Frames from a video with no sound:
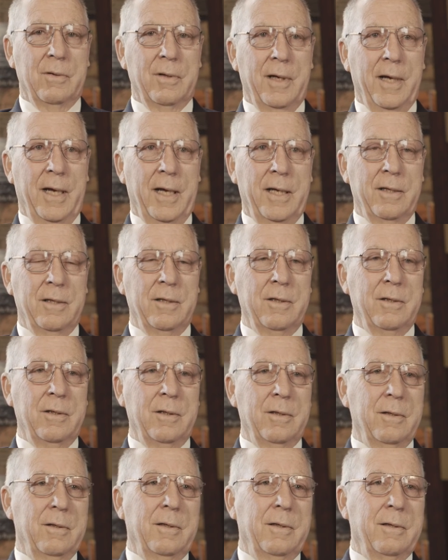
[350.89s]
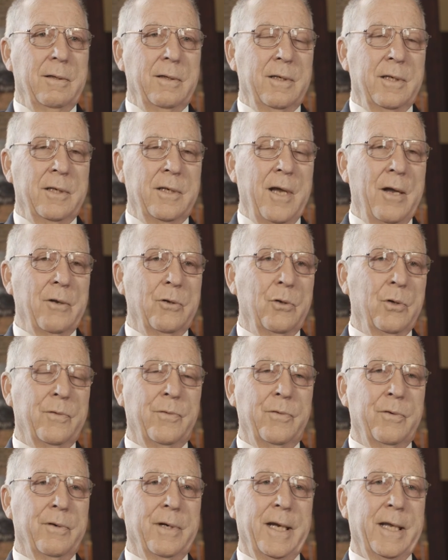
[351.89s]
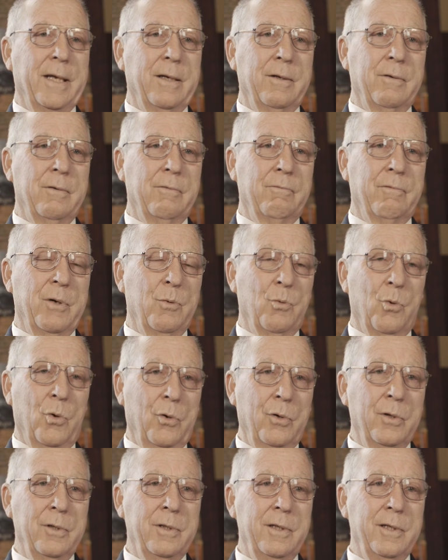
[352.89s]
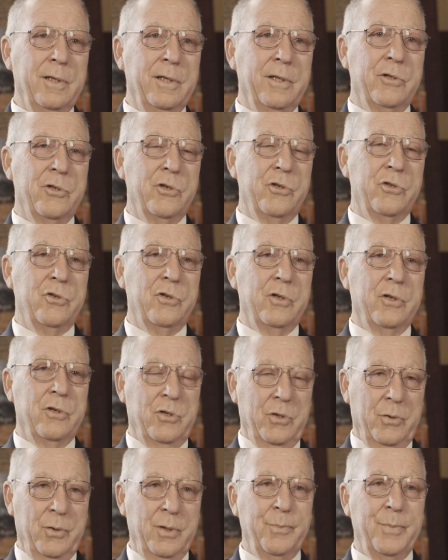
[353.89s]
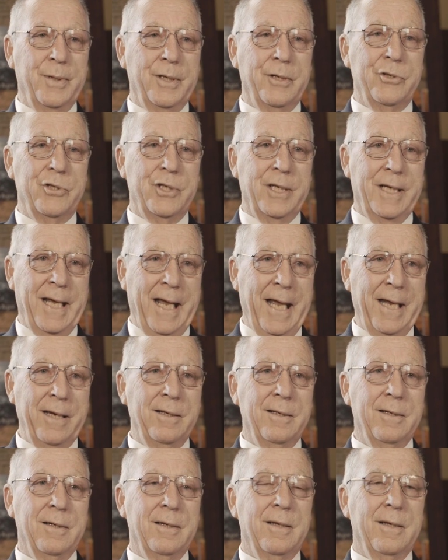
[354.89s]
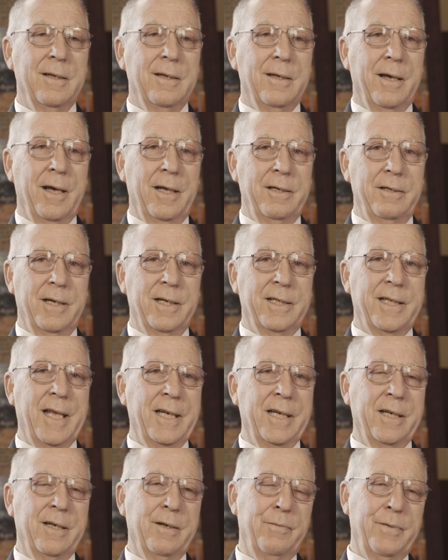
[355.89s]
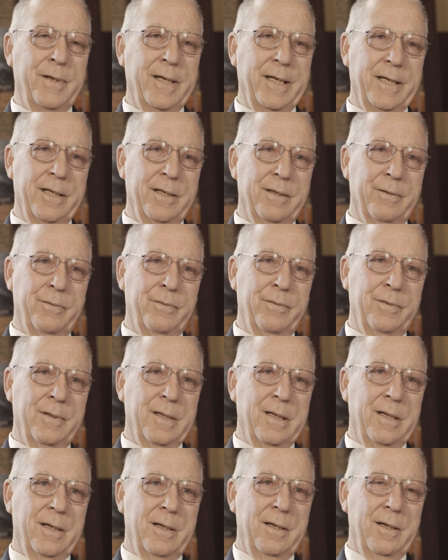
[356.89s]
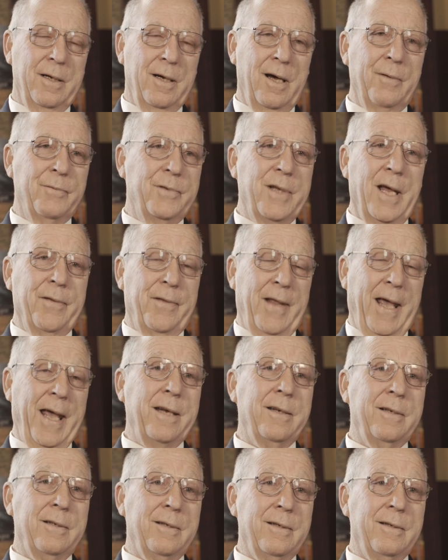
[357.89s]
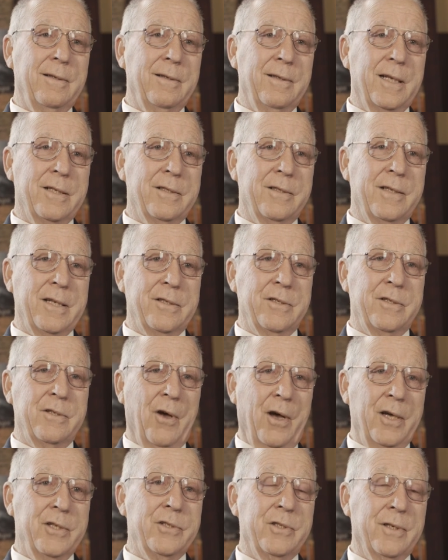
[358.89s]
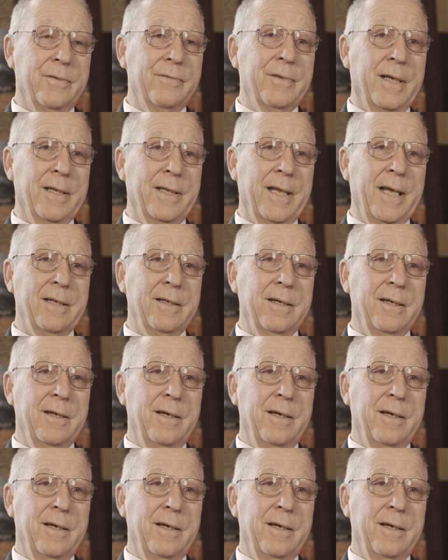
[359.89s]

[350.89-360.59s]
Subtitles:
And you don't look for any reward, you just do it because you can. And you get that inner feeling of, I've done that's nice that I've done that.